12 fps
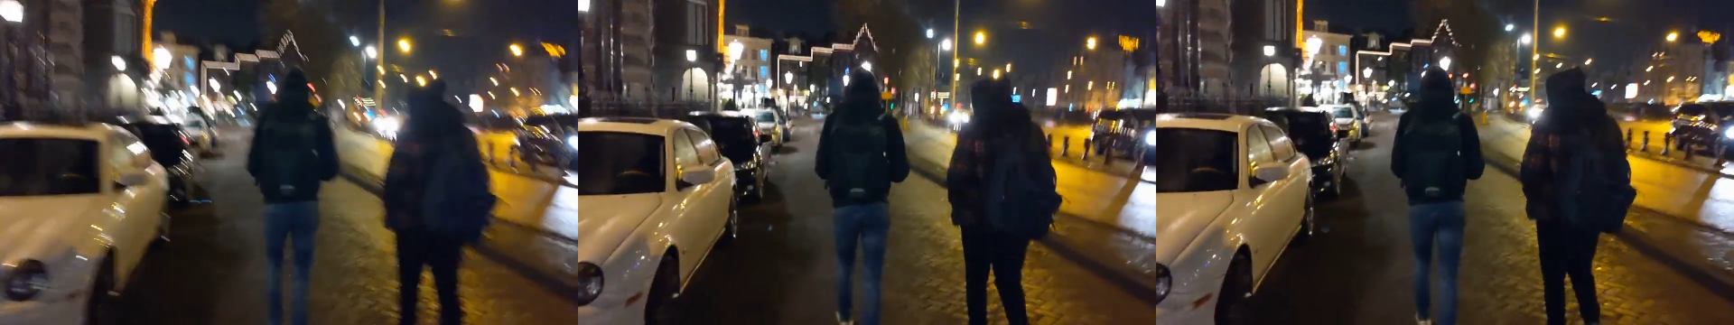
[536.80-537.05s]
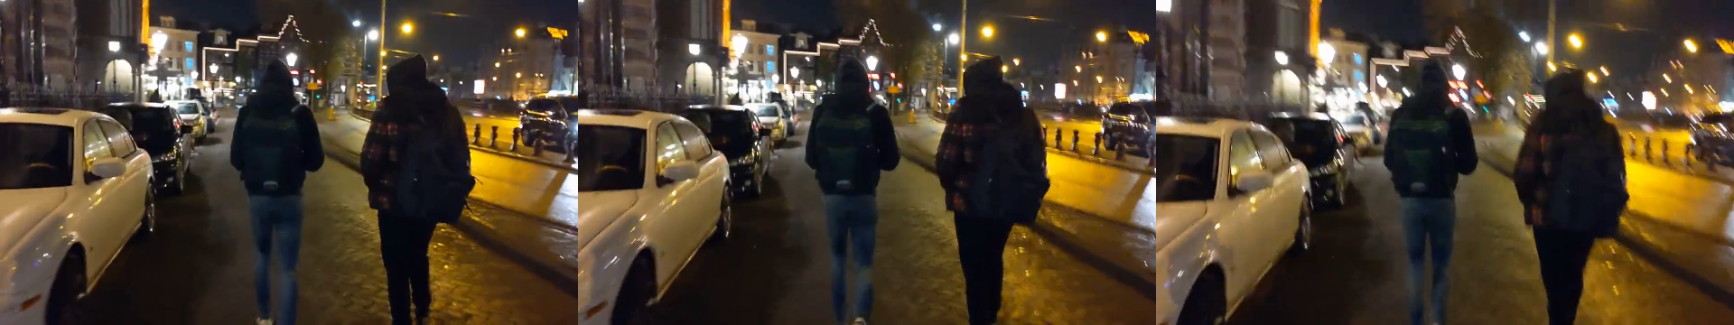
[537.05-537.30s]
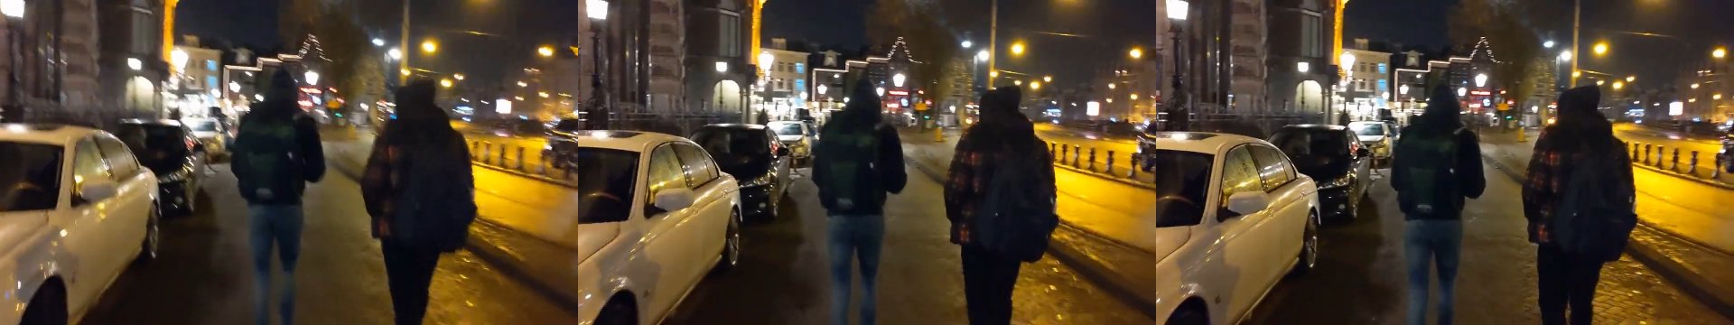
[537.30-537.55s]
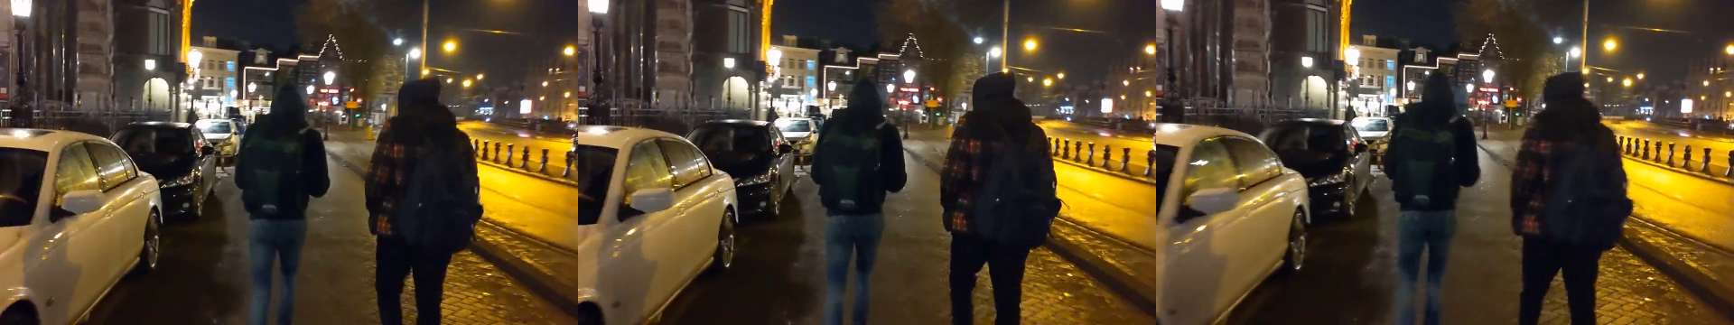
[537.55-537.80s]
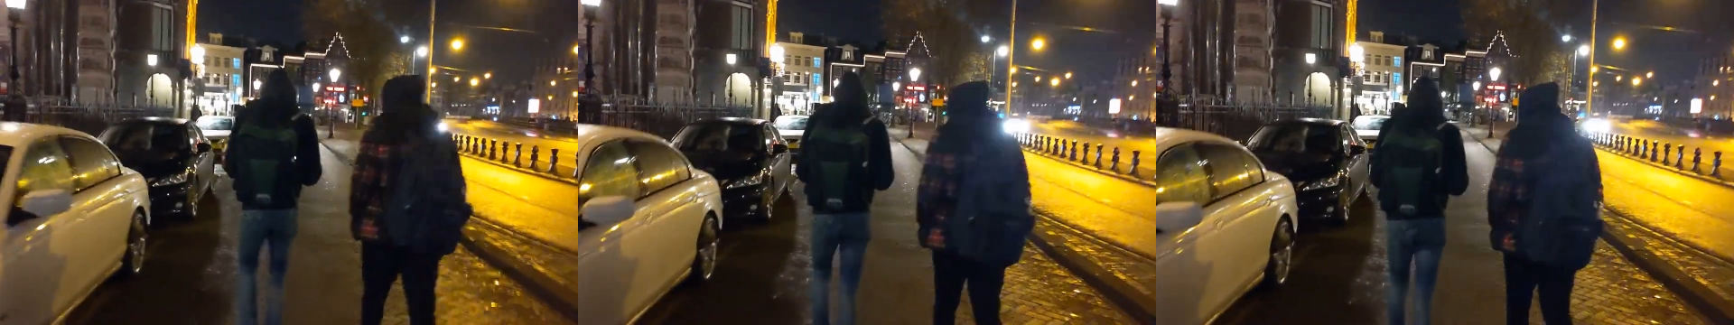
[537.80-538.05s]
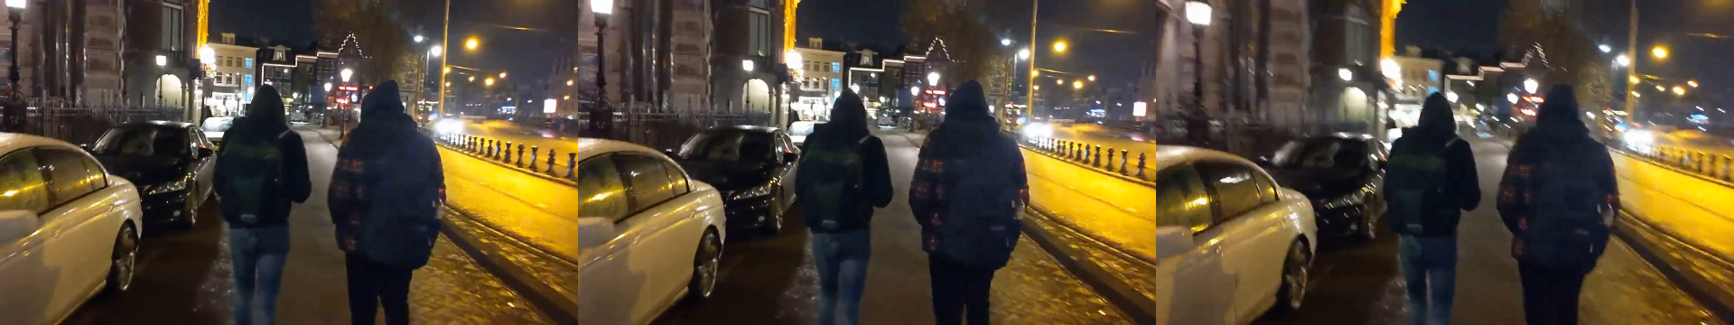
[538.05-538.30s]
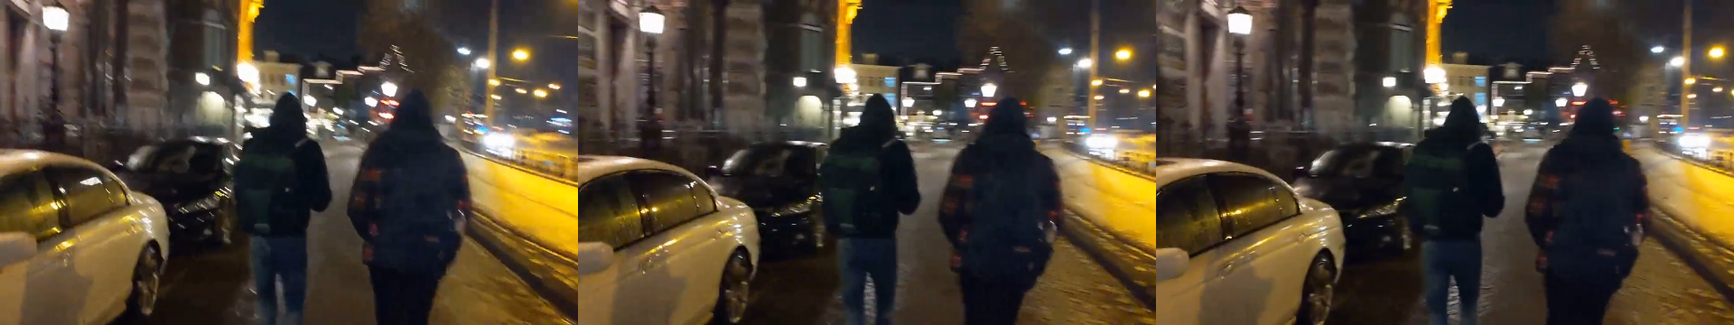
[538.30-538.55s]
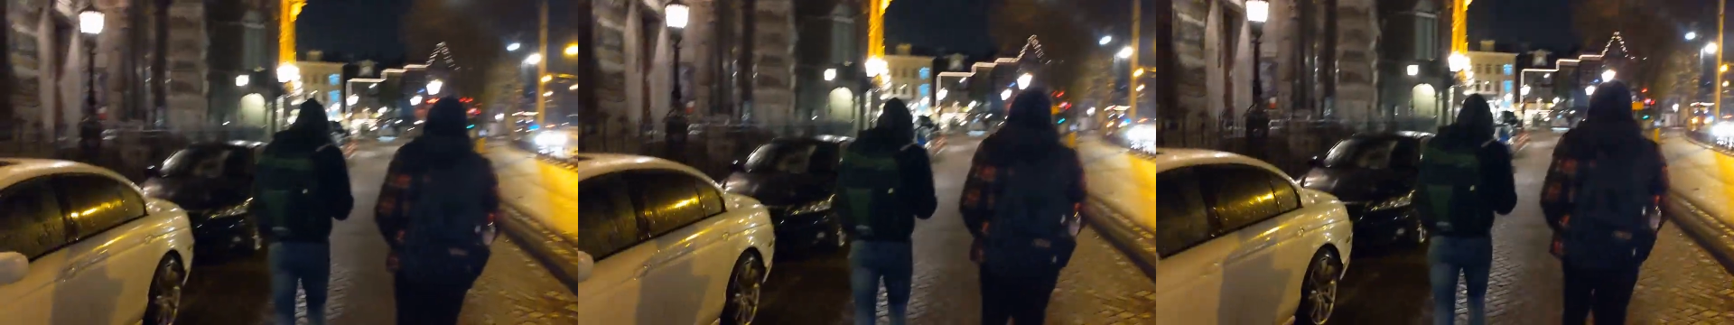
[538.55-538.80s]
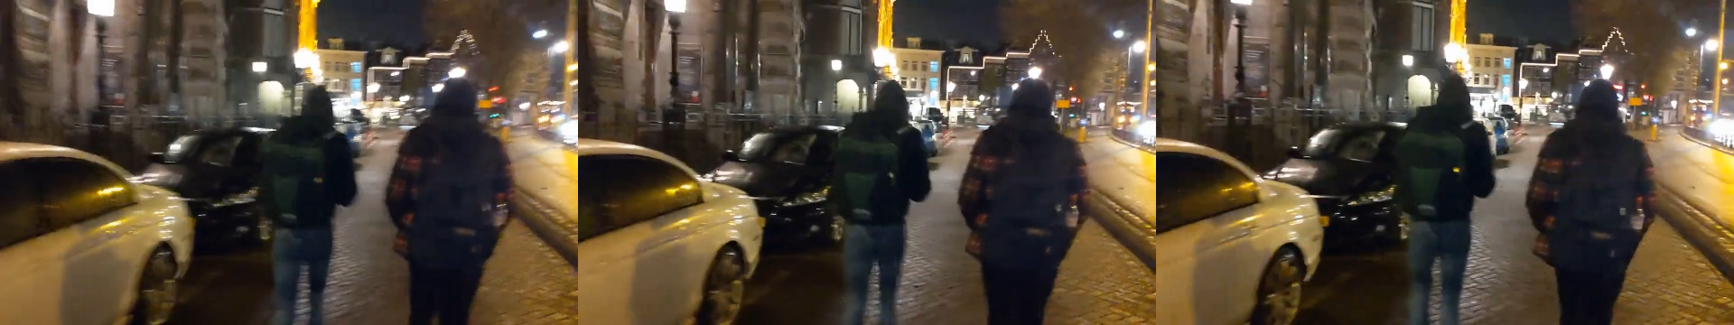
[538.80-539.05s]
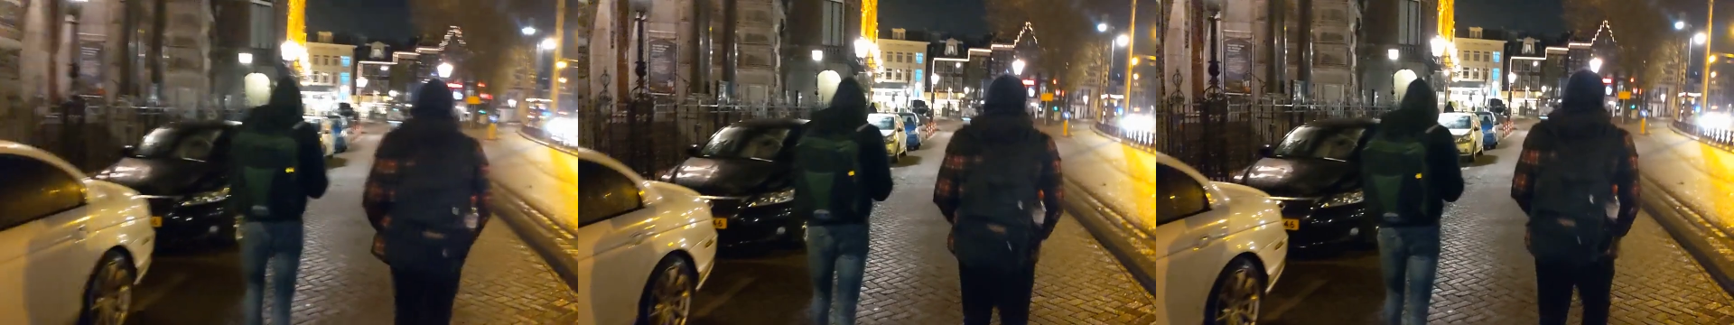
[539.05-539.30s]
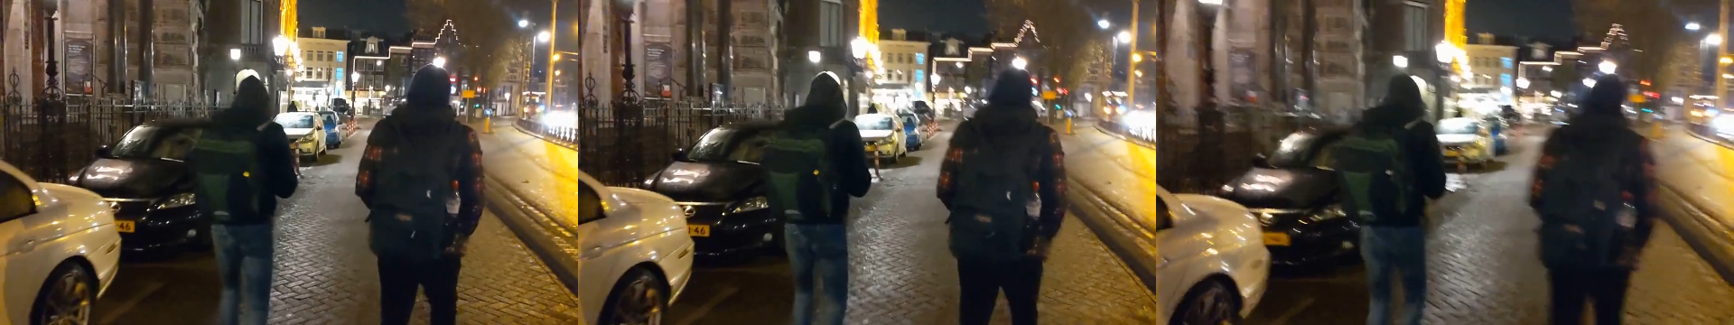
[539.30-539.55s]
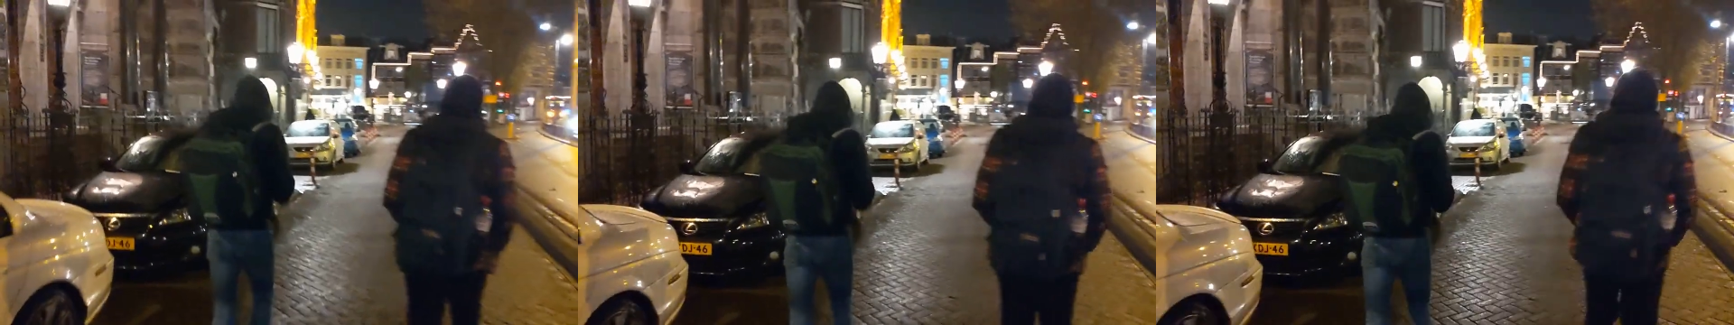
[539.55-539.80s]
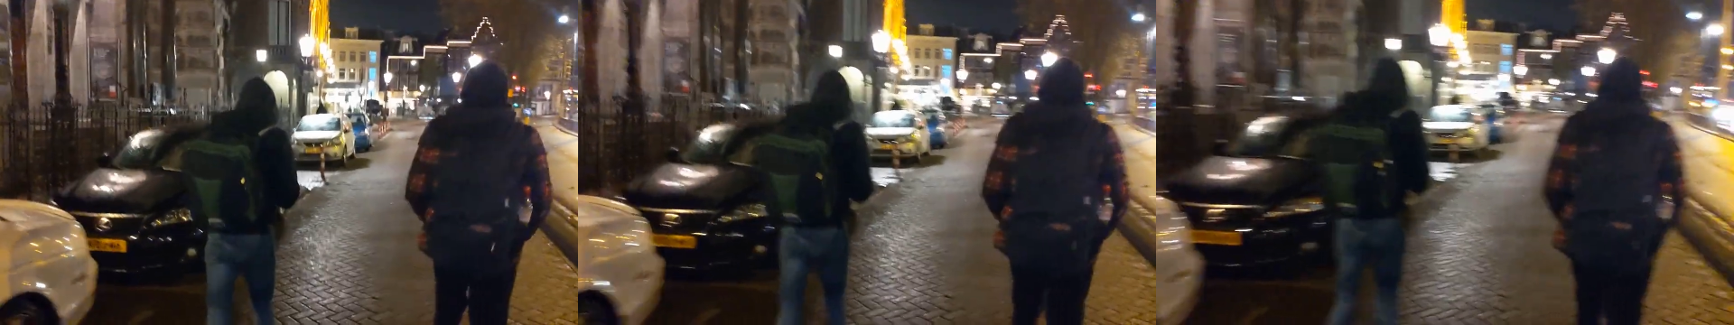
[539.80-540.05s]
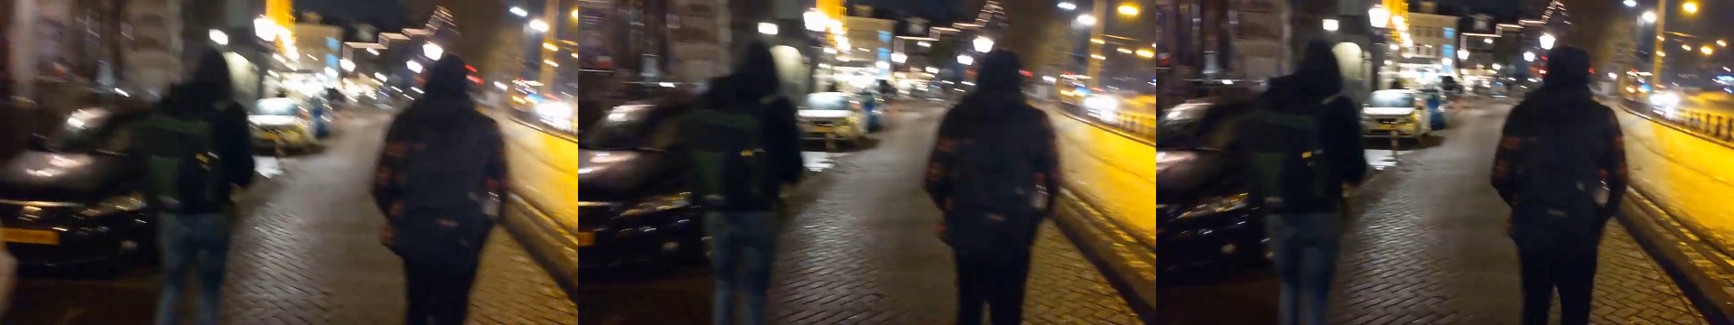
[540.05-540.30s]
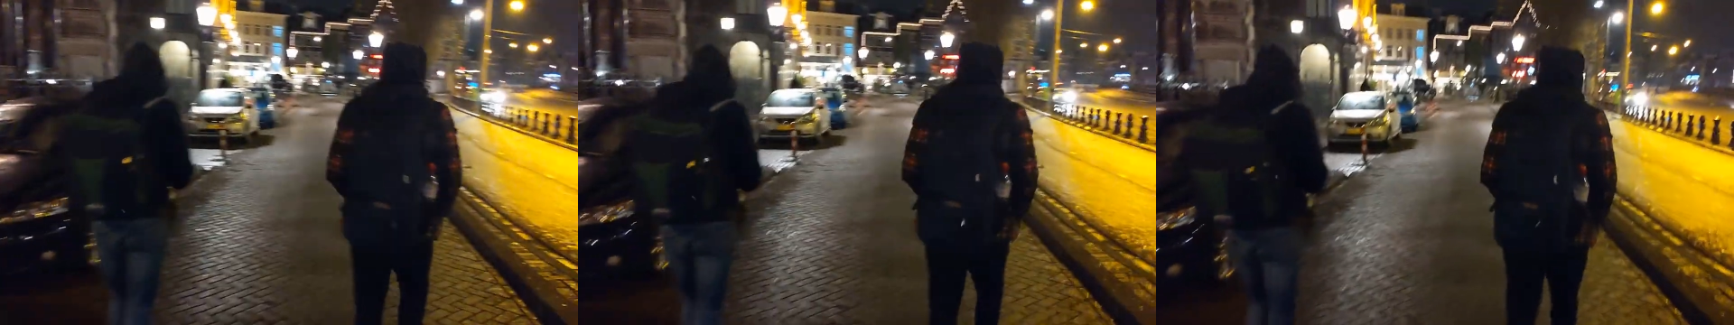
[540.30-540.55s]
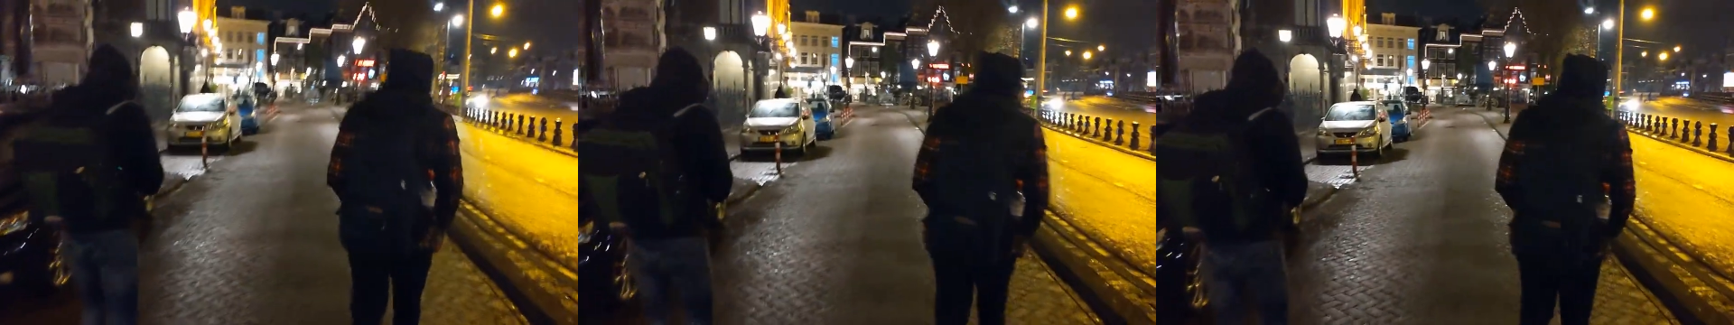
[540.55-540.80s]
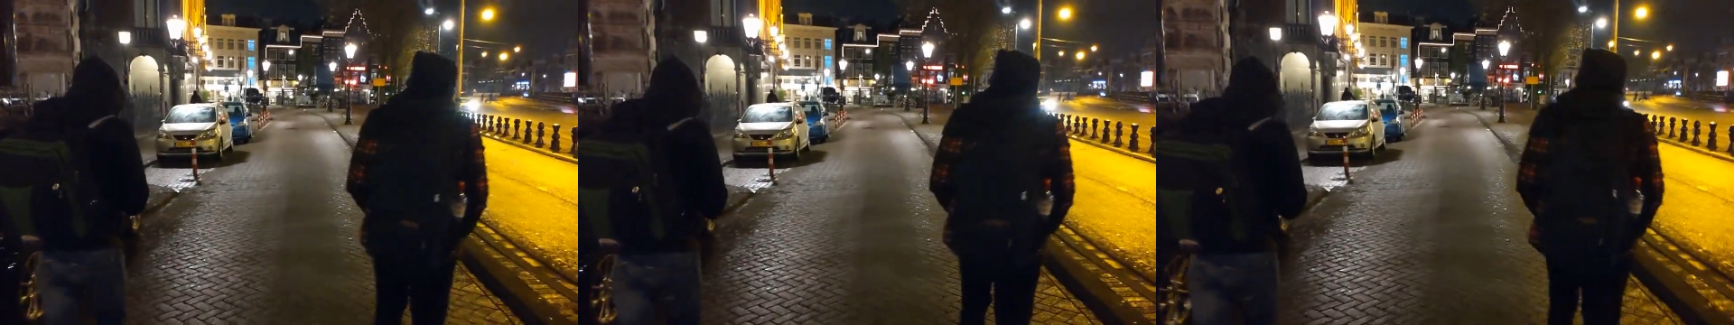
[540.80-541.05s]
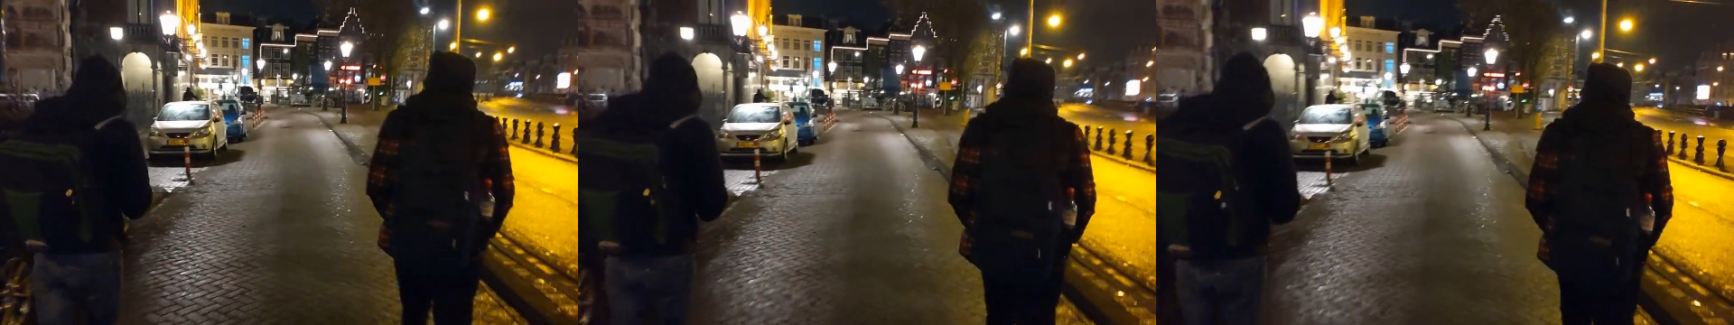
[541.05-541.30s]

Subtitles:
Nobody's mouth can be seen.